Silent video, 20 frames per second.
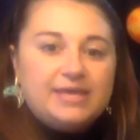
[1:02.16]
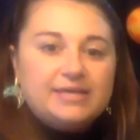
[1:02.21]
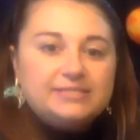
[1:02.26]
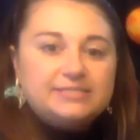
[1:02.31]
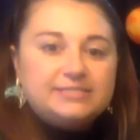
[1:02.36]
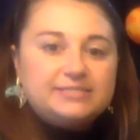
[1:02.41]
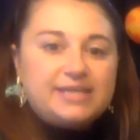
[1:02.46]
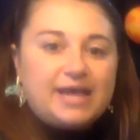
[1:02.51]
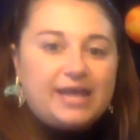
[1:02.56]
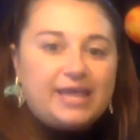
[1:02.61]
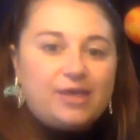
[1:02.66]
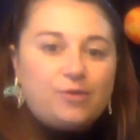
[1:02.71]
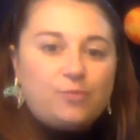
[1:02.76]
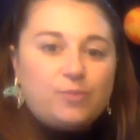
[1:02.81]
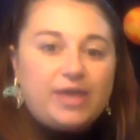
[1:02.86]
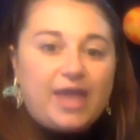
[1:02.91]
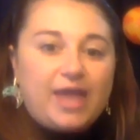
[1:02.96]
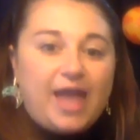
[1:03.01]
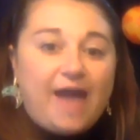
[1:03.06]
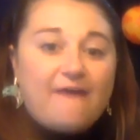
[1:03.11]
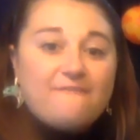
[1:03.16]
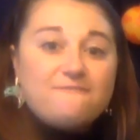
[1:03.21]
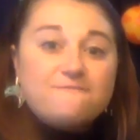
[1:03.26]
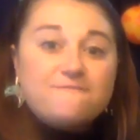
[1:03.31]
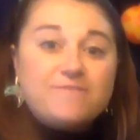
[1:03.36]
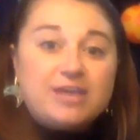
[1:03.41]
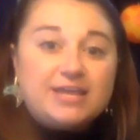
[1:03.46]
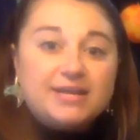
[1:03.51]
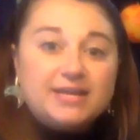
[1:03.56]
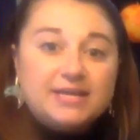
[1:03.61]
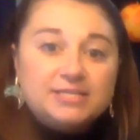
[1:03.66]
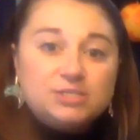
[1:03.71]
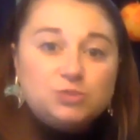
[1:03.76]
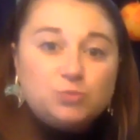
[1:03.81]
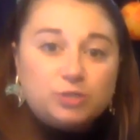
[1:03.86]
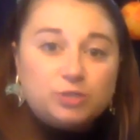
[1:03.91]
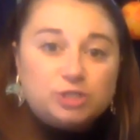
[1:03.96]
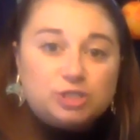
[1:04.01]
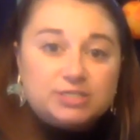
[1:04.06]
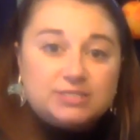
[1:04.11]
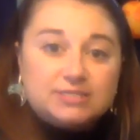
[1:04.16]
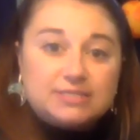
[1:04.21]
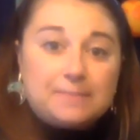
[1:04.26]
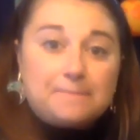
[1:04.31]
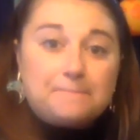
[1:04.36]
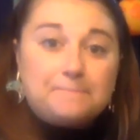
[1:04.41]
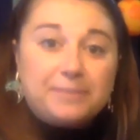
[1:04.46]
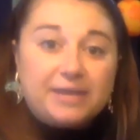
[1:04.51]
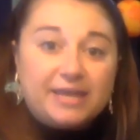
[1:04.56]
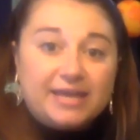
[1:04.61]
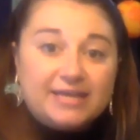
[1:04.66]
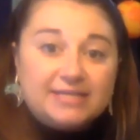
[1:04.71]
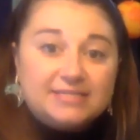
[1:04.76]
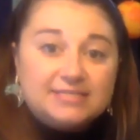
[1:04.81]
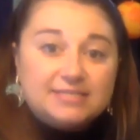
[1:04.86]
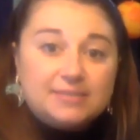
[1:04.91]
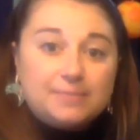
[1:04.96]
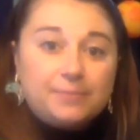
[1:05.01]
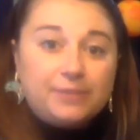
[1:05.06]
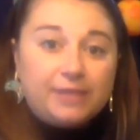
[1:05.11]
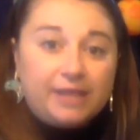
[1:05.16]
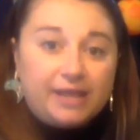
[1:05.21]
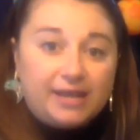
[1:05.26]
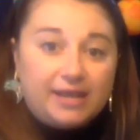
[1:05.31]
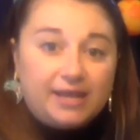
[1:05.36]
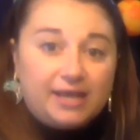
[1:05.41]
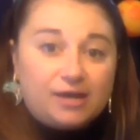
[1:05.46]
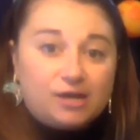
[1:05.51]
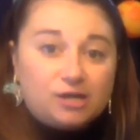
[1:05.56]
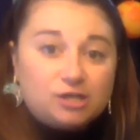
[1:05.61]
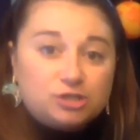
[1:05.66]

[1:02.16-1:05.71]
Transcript: Second, we have Venus, which is the biggest planet in our